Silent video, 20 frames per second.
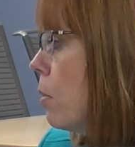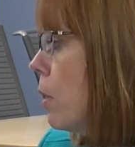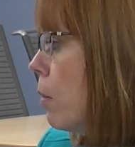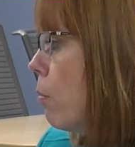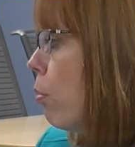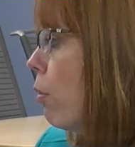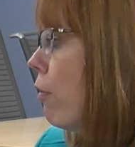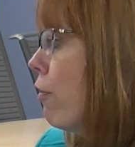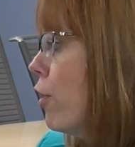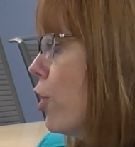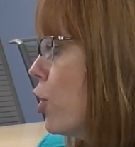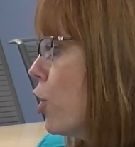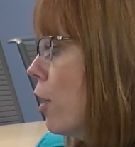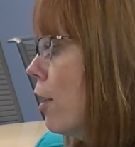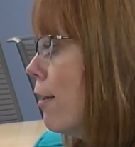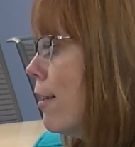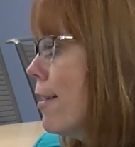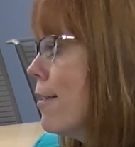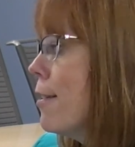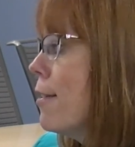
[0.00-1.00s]
be
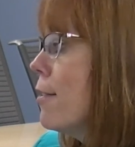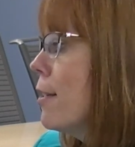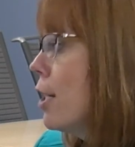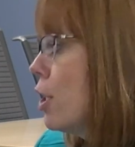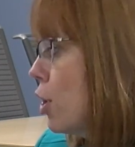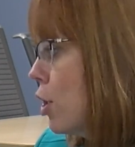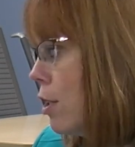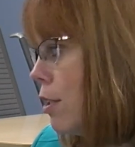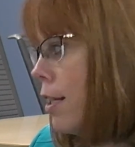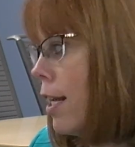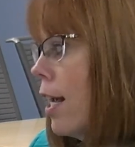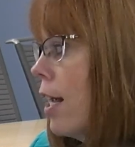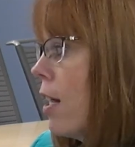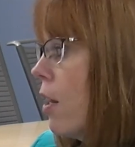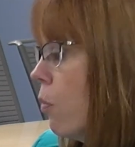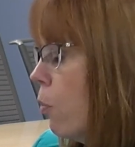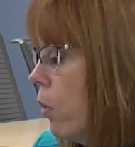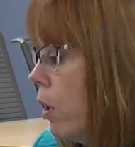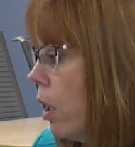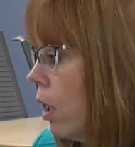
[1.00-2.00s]
proficient. This isn't just
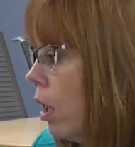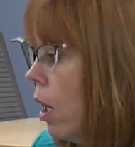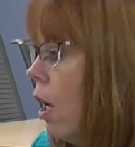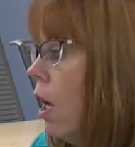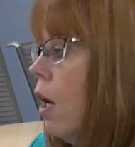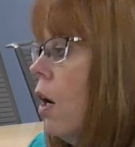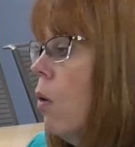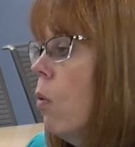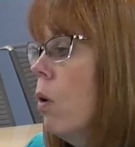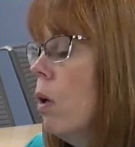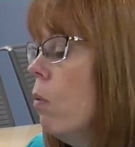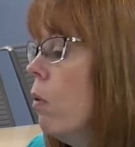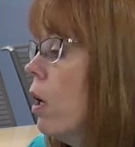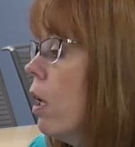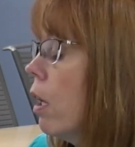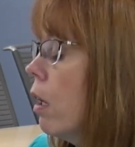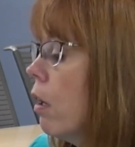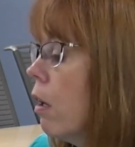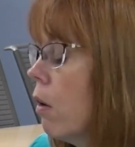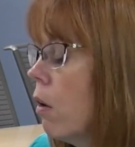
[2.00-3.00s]
K-3. We
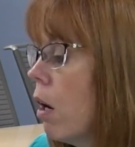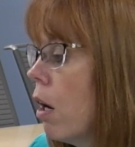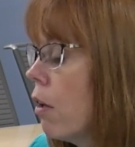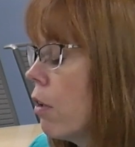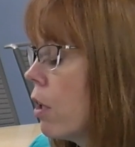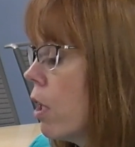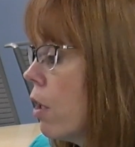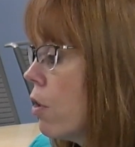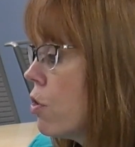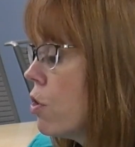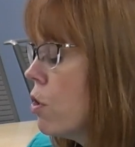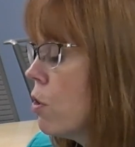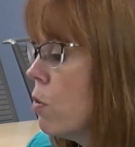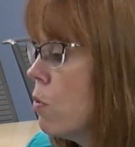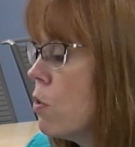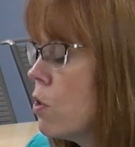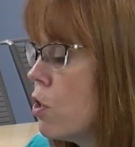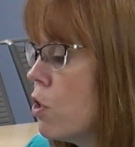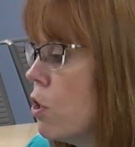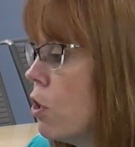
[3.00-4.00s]
want our, our, our,
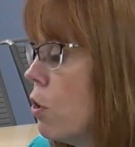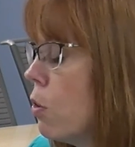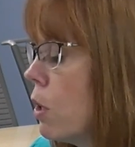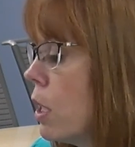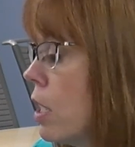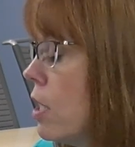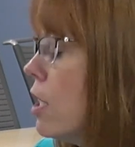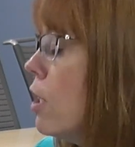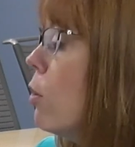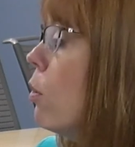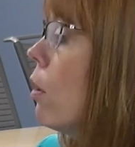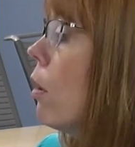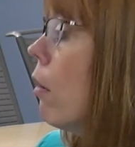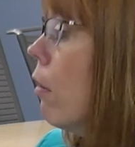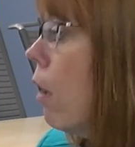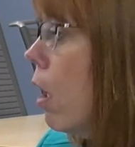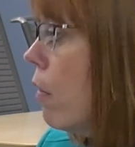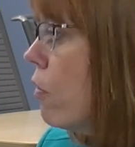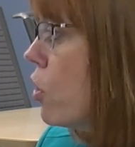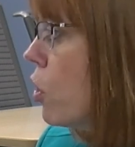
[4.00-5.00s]
students to continue to
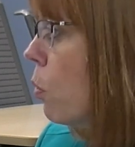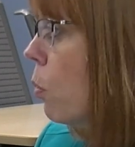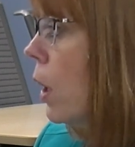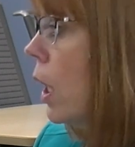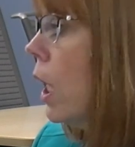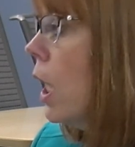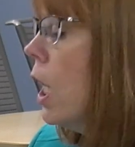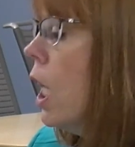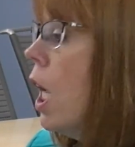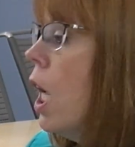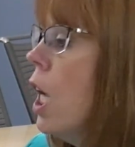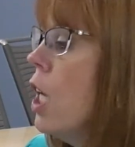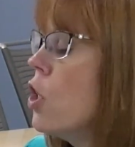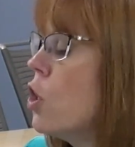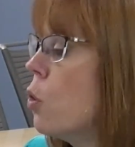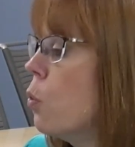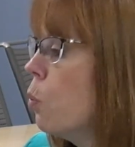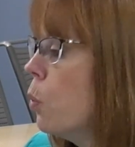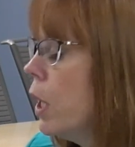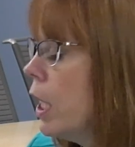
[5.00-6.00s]
love to read,
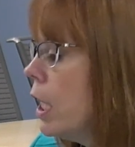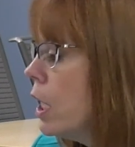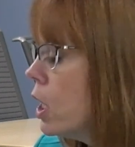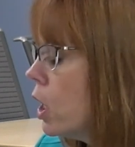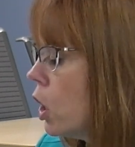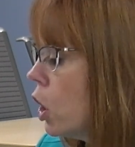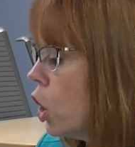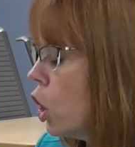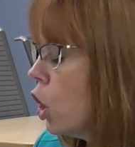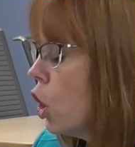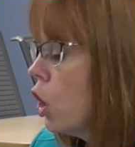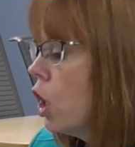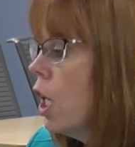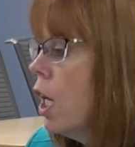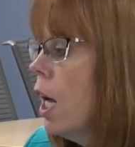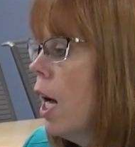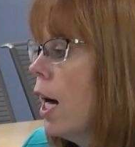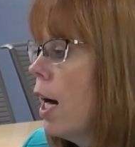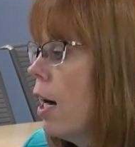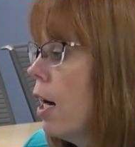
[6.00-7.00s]
to read to learn,
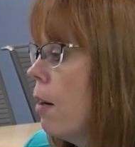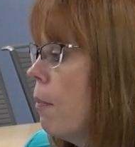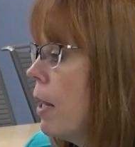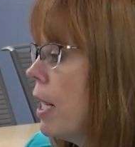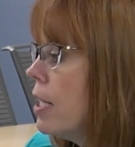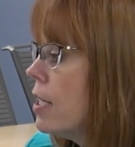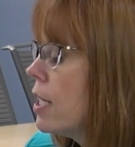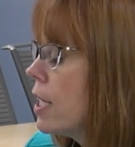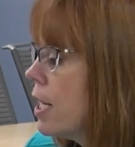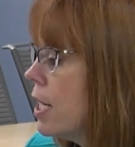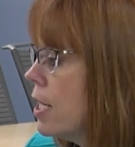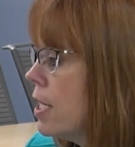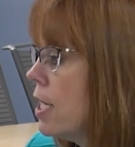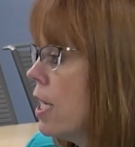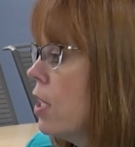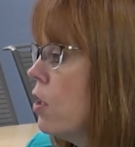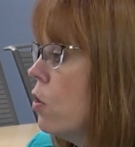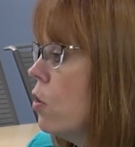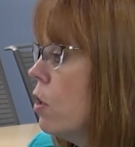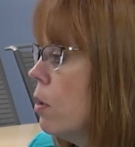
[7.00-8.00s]
um, and to
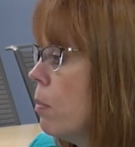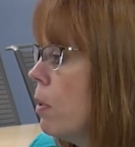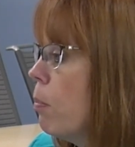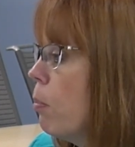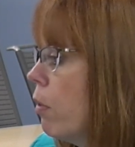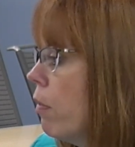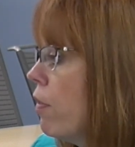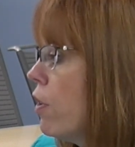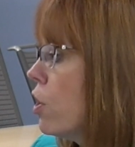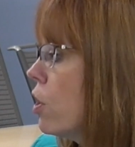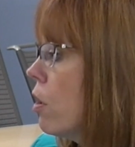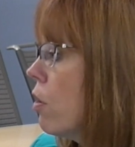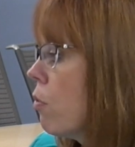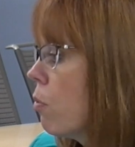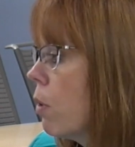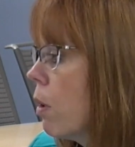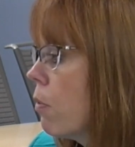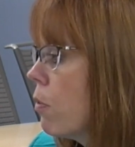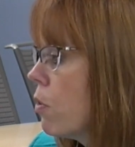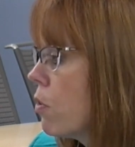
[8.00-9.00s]
continue to be proficient
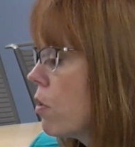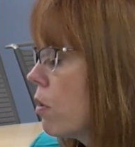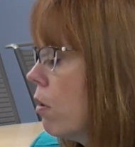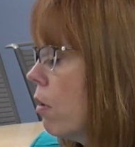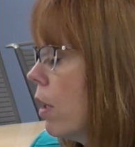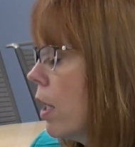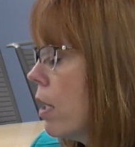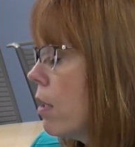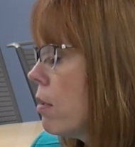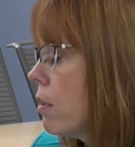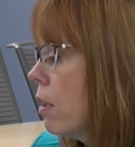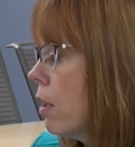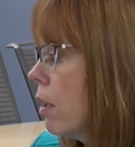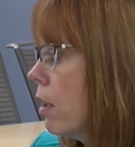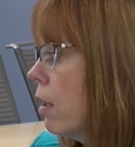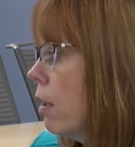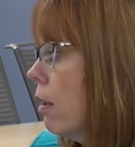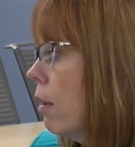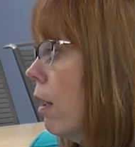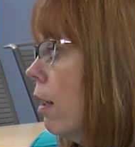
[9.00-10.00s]
throughout their scholastic
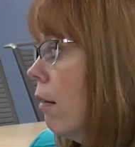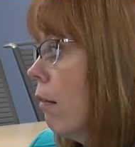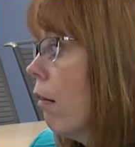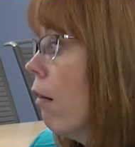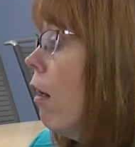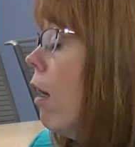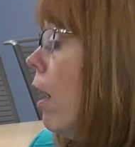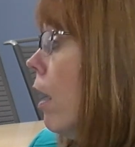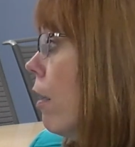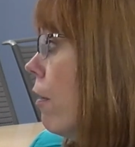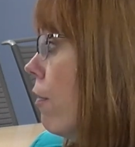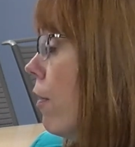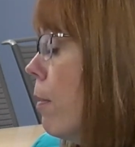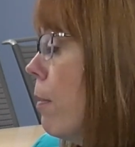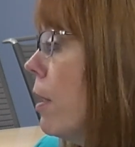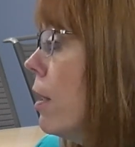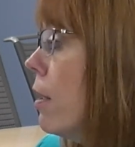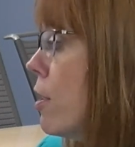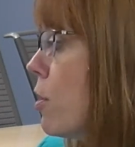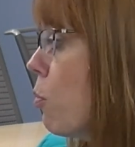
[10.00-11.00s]
and, and life. I
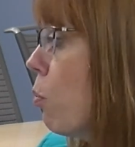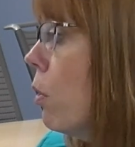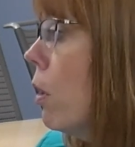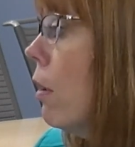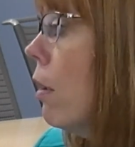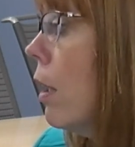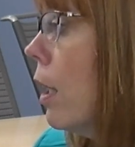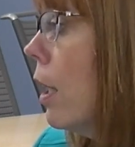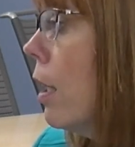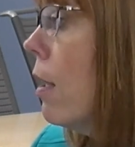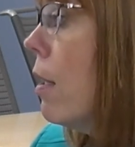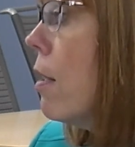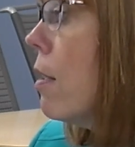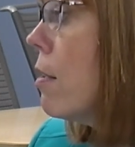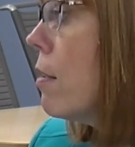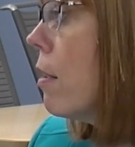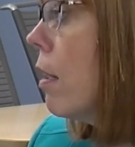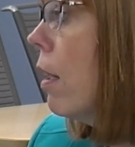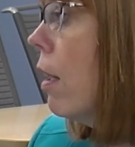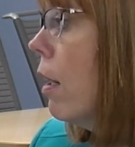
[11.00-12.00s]
mean, this really
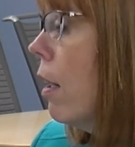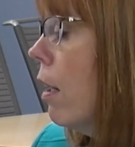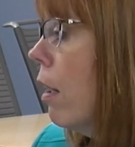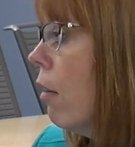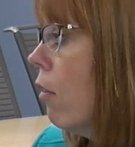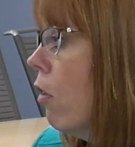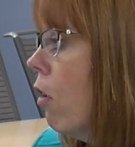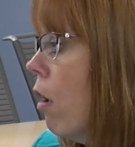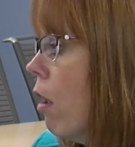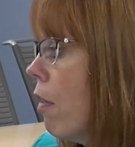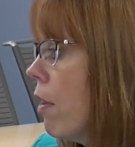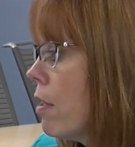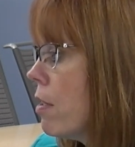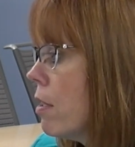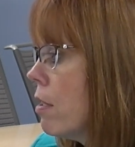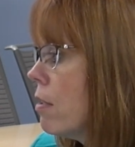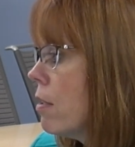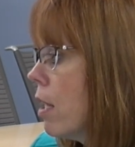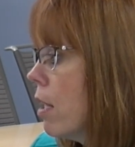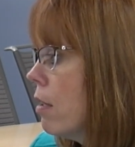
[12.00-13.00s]
is a, a law that's
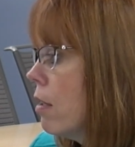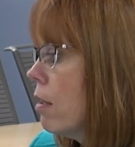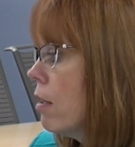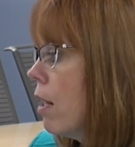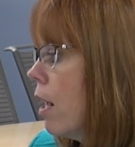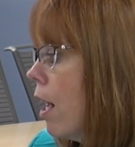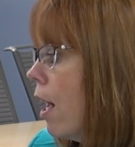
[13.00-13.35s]
intended to